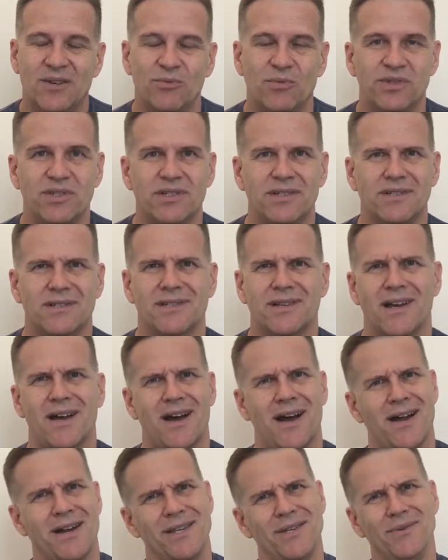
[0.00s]
which is,
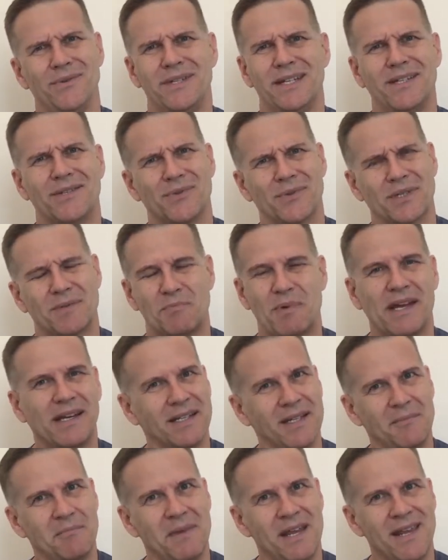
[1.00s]
are you
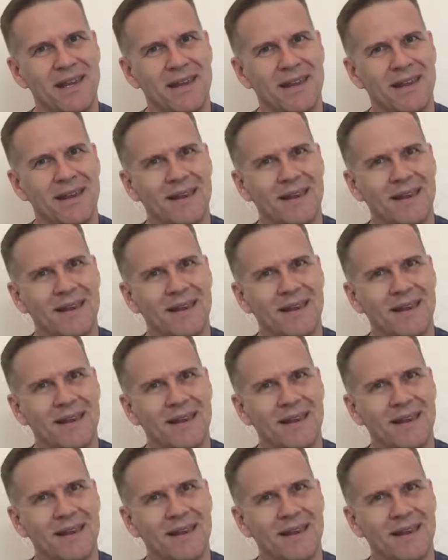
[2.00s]
disrespecting me?